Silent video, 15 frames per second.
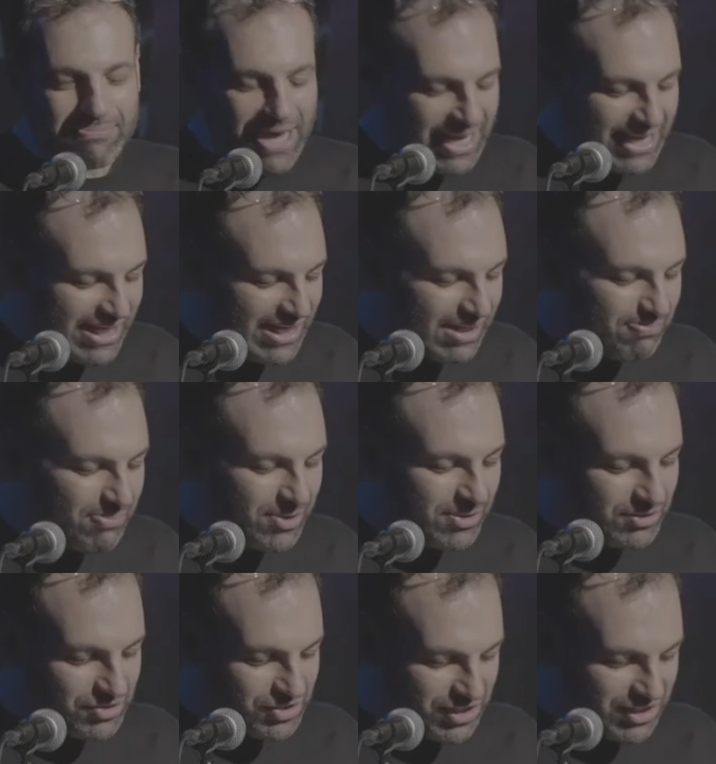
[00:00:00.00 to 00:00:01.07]
buying
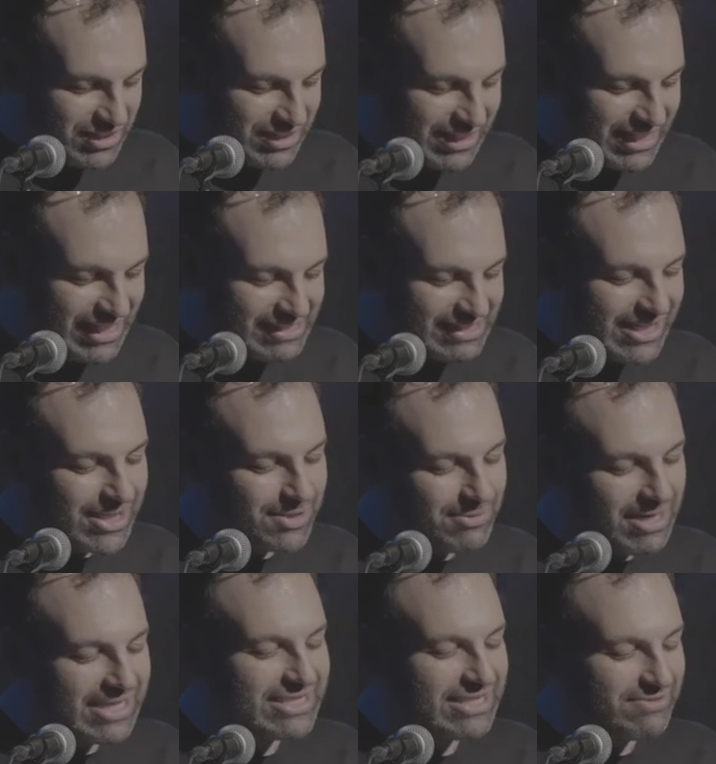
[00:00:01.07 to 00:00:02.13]
merch is a
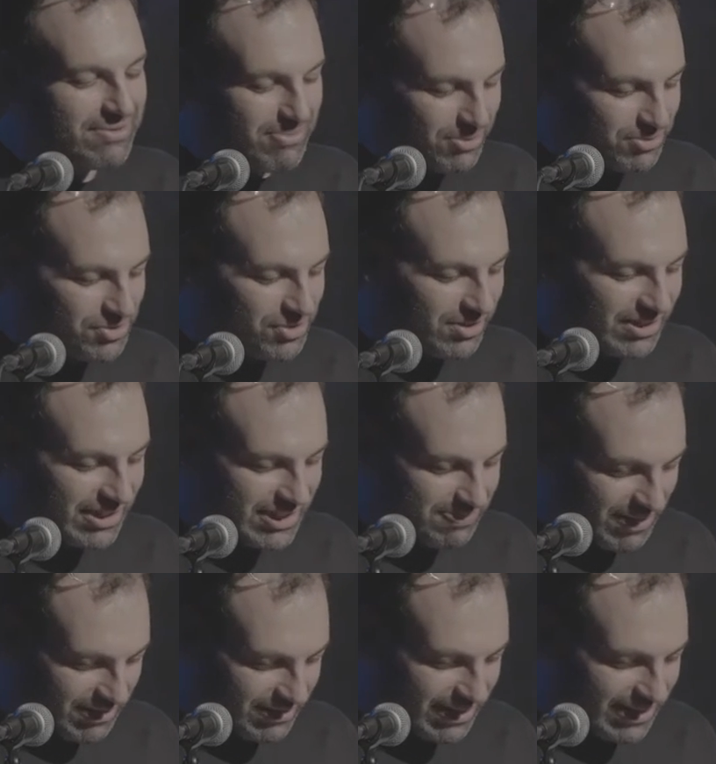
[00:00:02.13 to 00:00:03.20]
corrective emotional
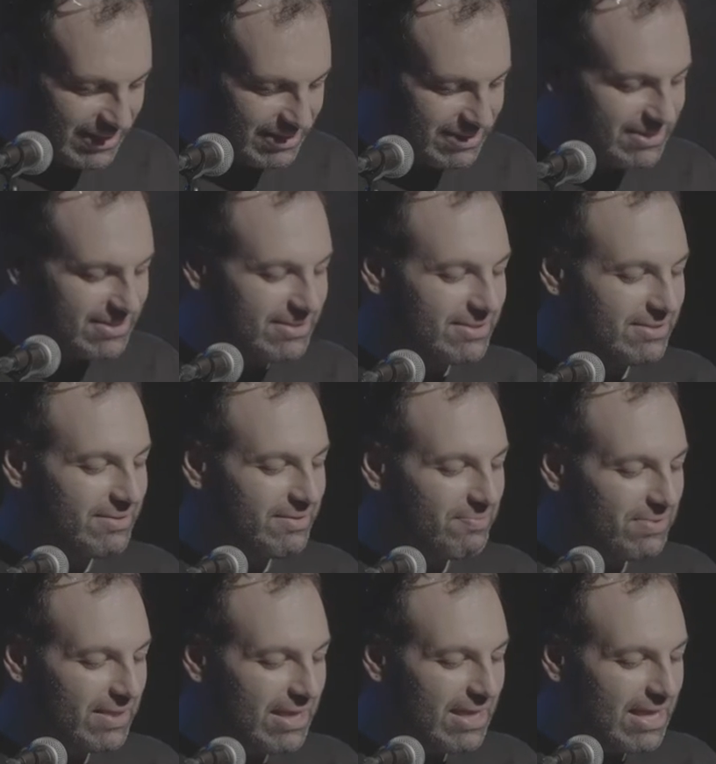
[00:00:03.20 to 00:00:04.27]
experience.
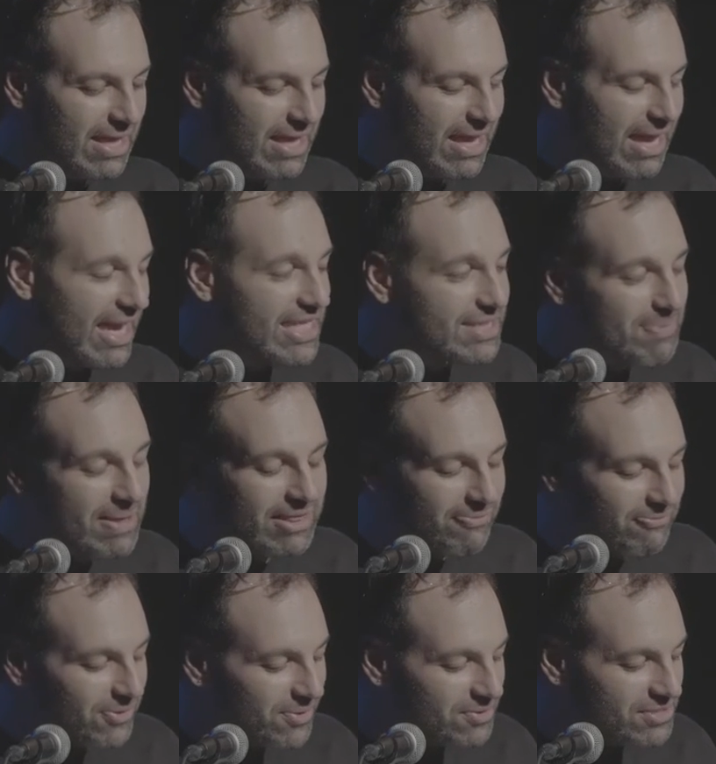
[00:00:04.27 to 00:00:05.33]
I spent the
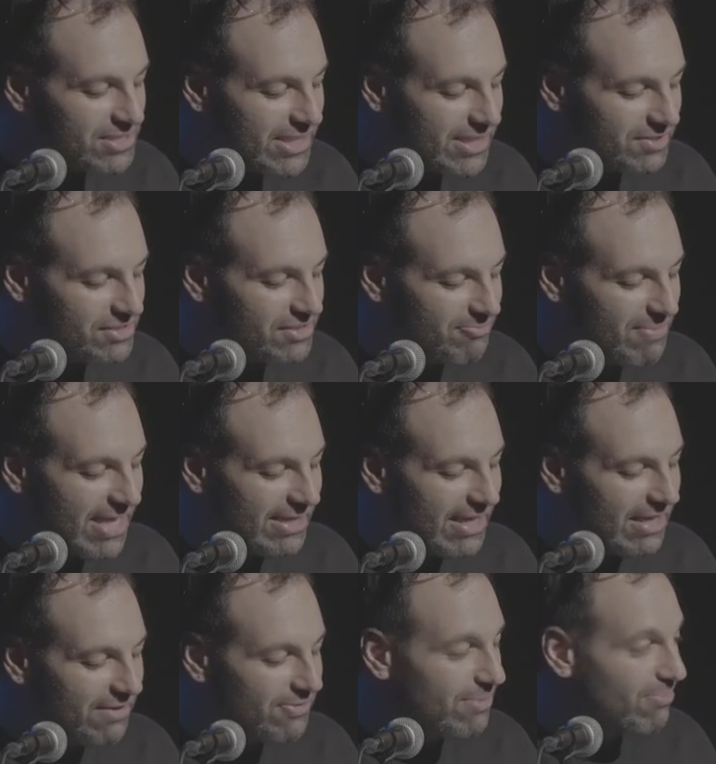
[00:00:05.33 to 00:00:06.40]
first years of my life